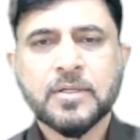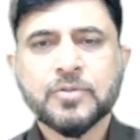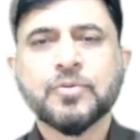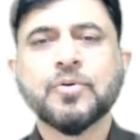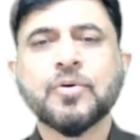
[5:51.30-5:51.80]

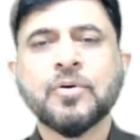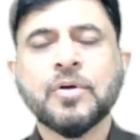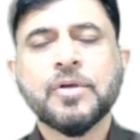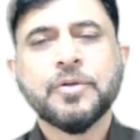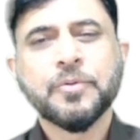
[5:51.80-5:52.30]

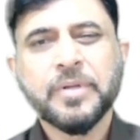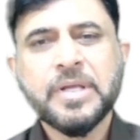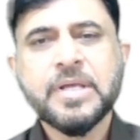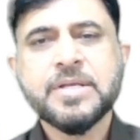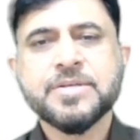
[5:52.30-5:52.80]
So you
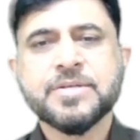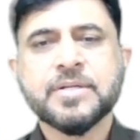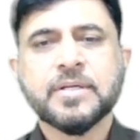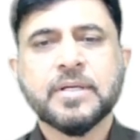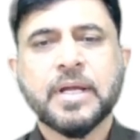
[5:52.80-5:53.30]

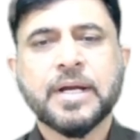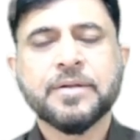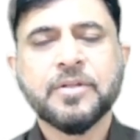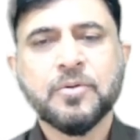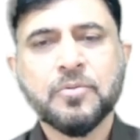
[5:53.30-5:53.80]
reached
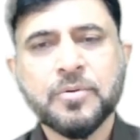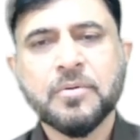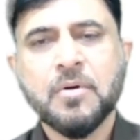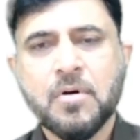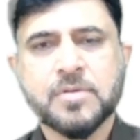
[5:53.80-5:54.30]
at the
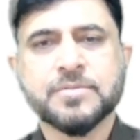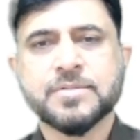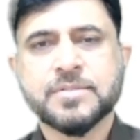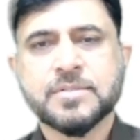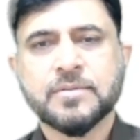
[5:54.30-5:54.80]
root
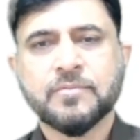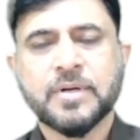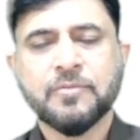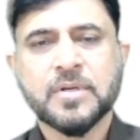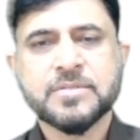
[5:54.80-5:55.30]
cause.
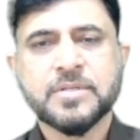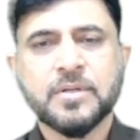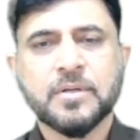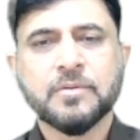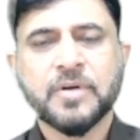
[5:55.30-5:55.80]

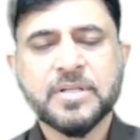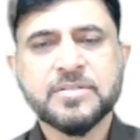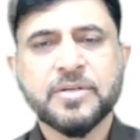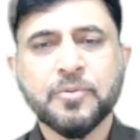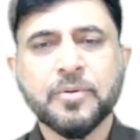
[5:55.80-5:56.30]
What
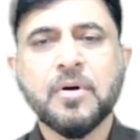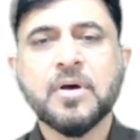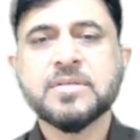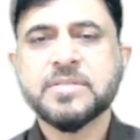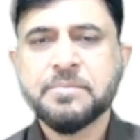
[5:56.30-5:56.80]
is the root
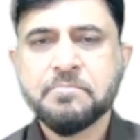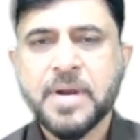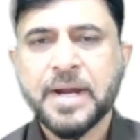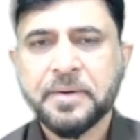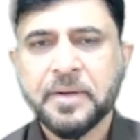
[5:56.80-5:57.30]
cause? The
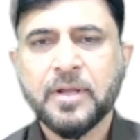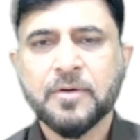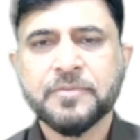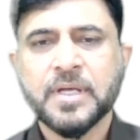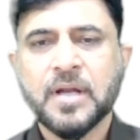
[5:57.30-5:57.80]
battery
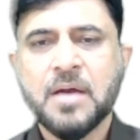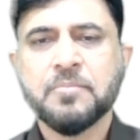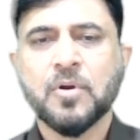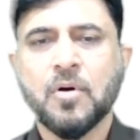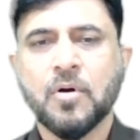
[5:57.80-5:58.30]
of the
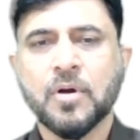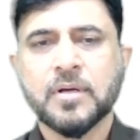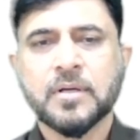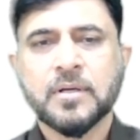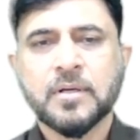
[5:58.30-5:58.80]
alarm
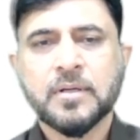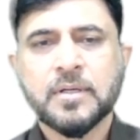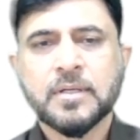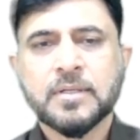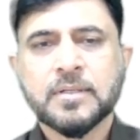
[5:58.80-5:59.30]
clock.
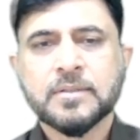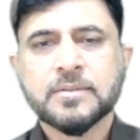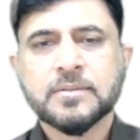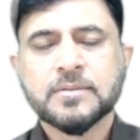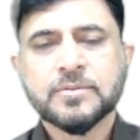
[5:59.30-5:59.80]

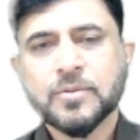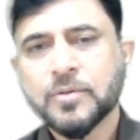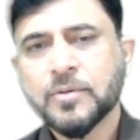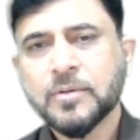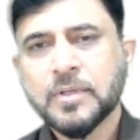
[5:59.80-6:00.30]

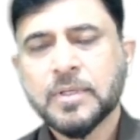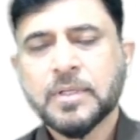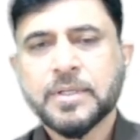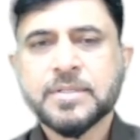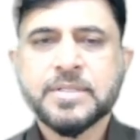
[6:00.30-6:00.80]
So
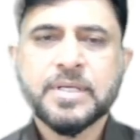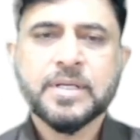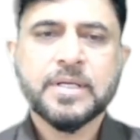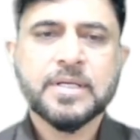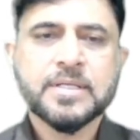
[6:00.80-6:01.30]

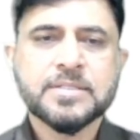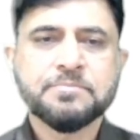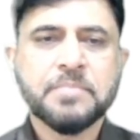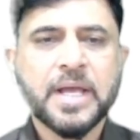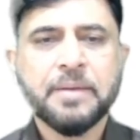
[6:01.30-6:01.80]
decision is
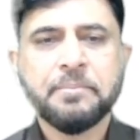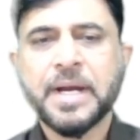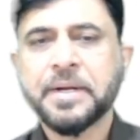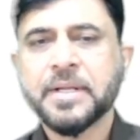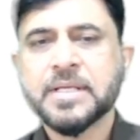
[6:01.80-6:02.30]
buy
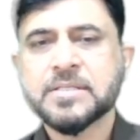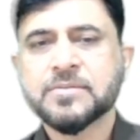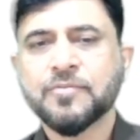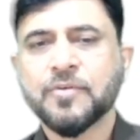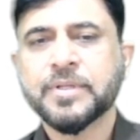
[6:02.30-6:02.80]

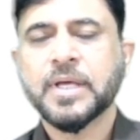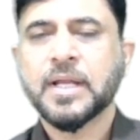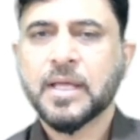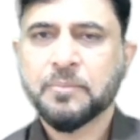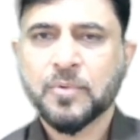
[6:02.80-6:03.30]
batteries the
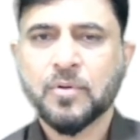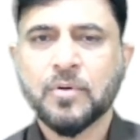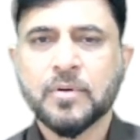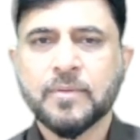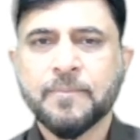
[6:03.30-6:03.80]
alarm clock.
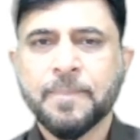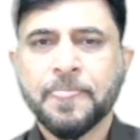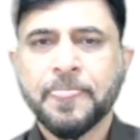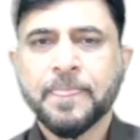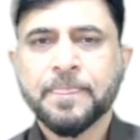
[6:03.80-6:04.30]

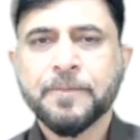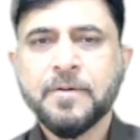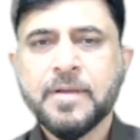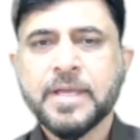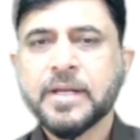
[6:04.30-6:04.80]

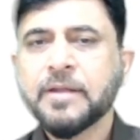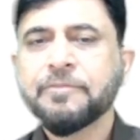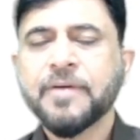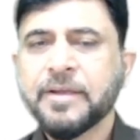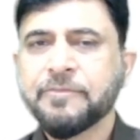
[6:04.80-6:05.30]
So here are
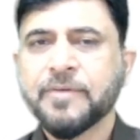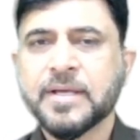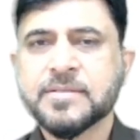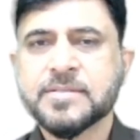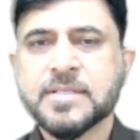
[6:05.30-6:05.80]
5
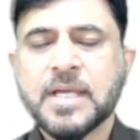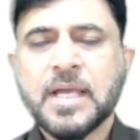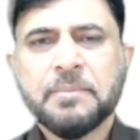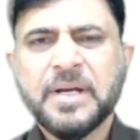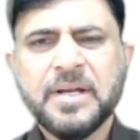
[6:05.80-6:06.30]

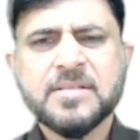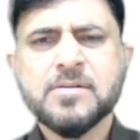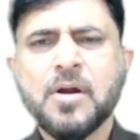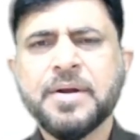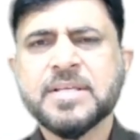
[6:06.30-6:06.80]
whys. But it is
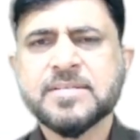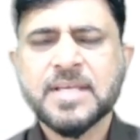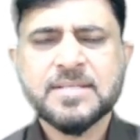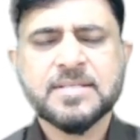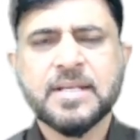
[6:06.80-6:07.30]
not
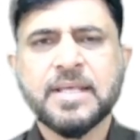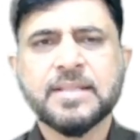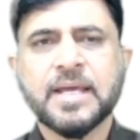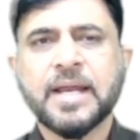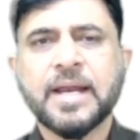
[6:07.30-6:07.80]
necessary
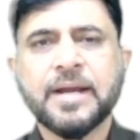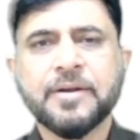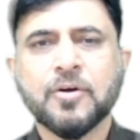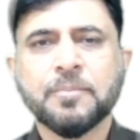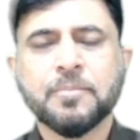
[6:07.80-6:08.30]

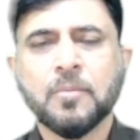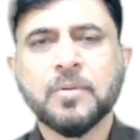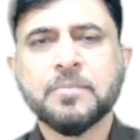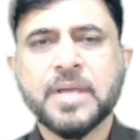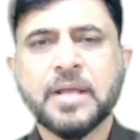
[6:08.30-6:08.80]
that your
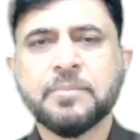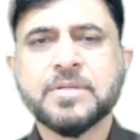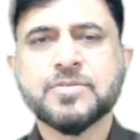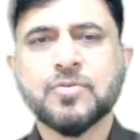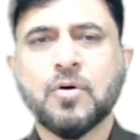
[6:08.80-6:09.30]
problem can
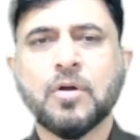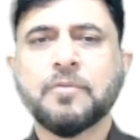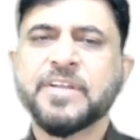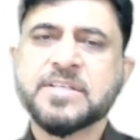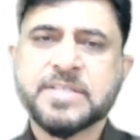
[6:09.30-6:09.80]
be
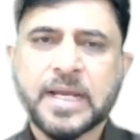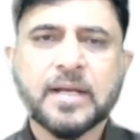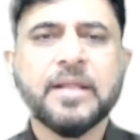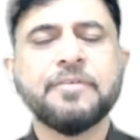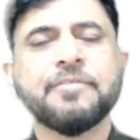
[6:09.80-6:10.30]
solved
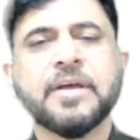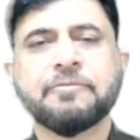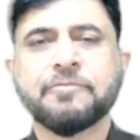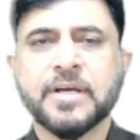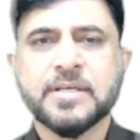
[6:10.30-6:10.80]
exactly in
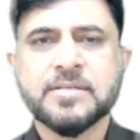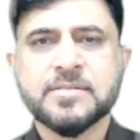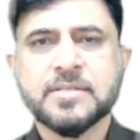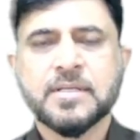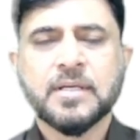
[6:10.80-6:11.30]
5
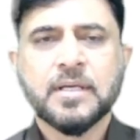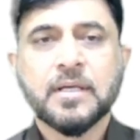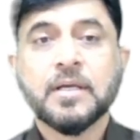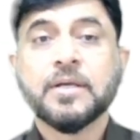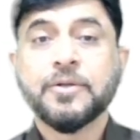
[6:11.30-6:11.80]
whys.
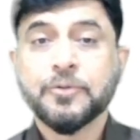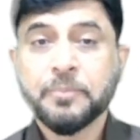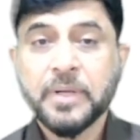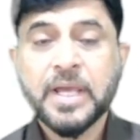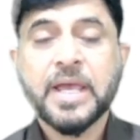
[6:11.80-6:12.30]
You
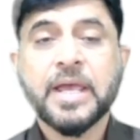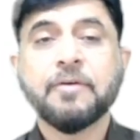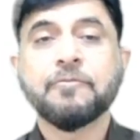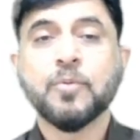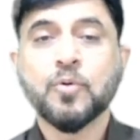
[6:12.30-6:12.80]
may
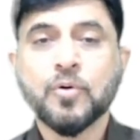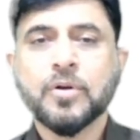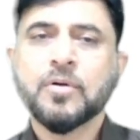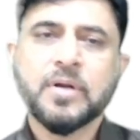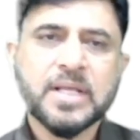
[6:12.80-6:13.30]
have
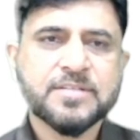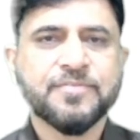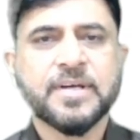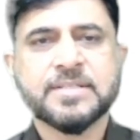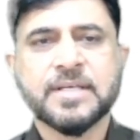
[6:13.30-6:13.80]
more or
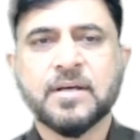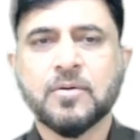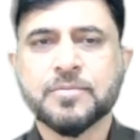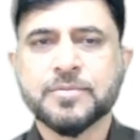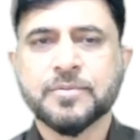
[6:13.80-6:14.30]
less whys
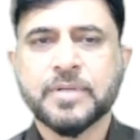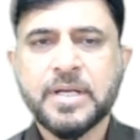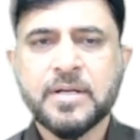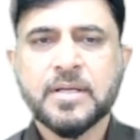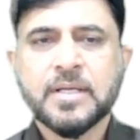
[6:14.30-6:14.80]
also,
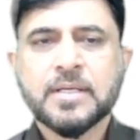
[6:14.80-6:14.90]
right?